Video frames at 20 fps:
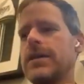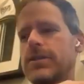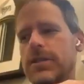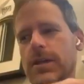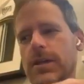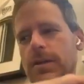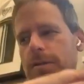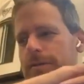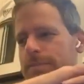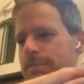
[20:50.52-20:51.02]

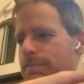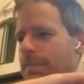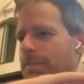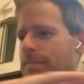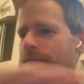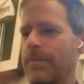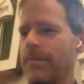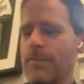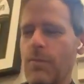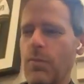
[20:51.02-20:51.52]
so
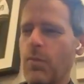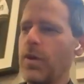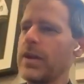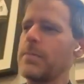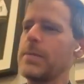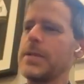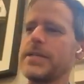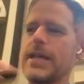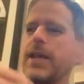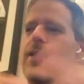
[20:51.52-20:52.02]
what
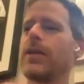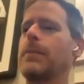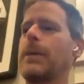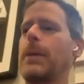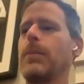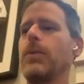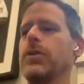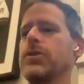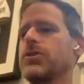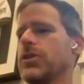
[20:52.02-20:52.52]
I've been telling
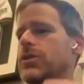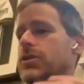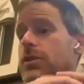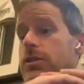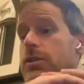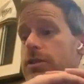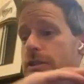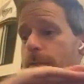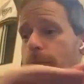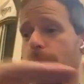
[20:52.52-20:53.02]
people is just
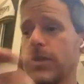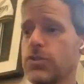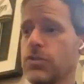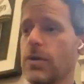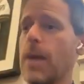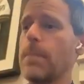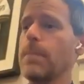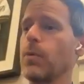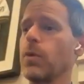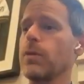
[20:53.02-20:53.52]
simply
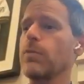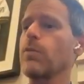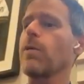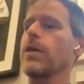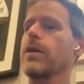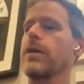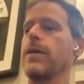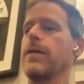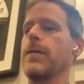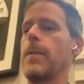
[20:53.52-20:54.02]
drop the word
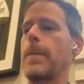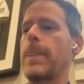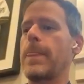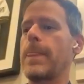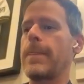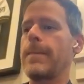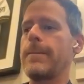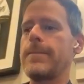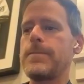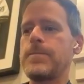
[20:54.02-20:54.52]
worker.
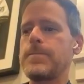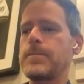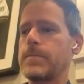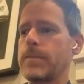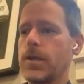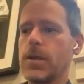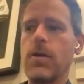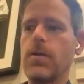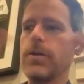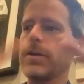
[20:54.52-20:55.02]

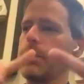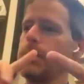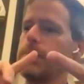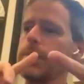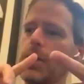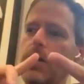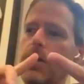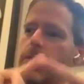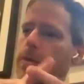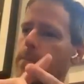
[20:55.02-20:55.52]
Call it
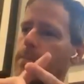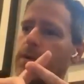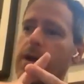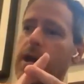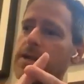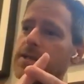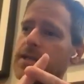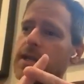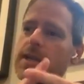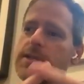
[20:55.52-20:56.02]
a
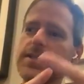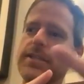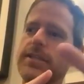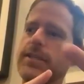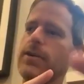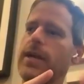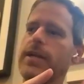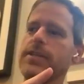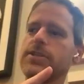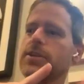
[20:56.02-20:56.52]
process.
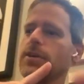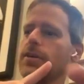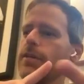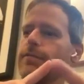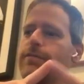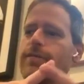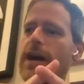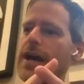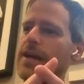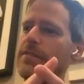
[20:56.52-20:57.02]
I
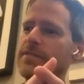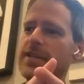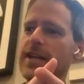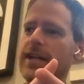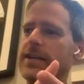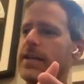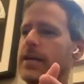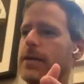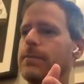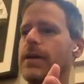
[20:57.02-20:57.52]
start 5
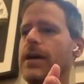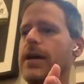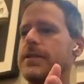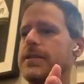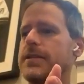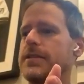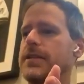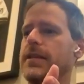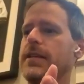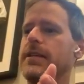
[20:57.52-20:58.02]
Sidekiq
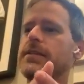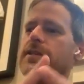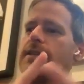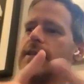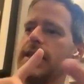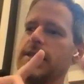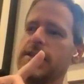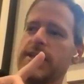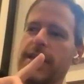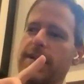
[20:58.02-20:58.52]
processes,
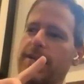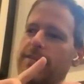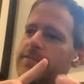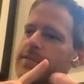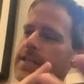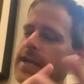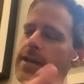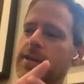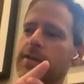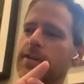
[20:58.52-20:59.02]
each have
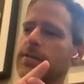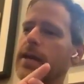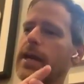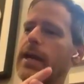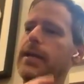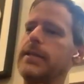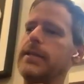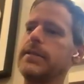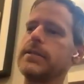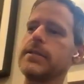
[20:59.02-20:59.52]
10
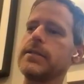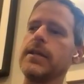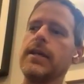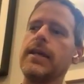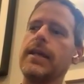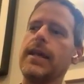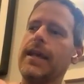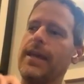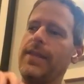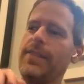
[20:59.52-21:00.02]
threads,
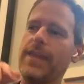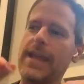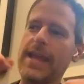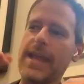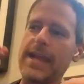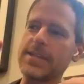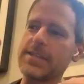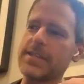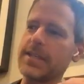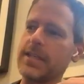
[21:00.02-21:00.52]
and
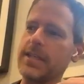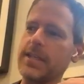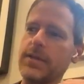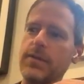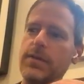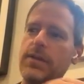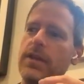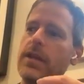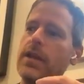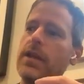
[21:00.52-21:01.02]
they
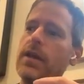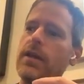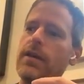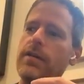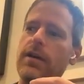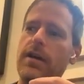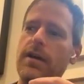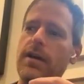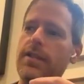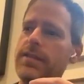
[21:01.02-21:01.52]
execute
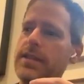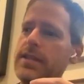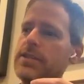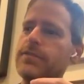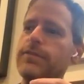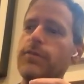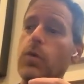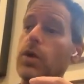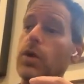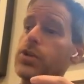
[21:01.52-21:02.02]

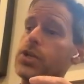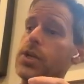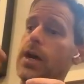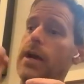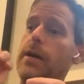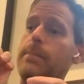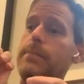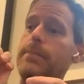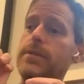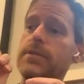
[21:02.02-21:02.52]
these 4
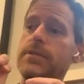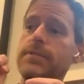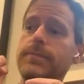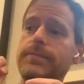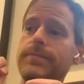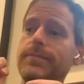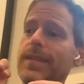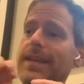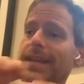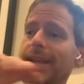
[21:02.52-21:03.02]
jobs.
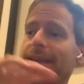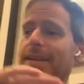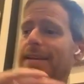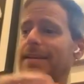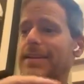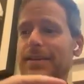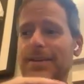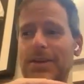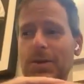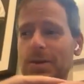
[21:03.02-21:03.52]

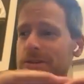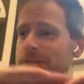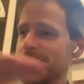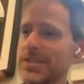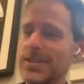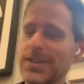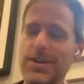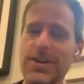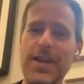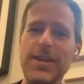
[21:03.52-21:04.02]
And
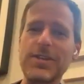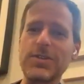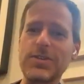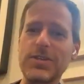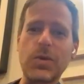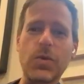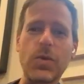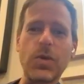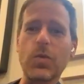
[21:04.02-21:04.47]
notice you're not using the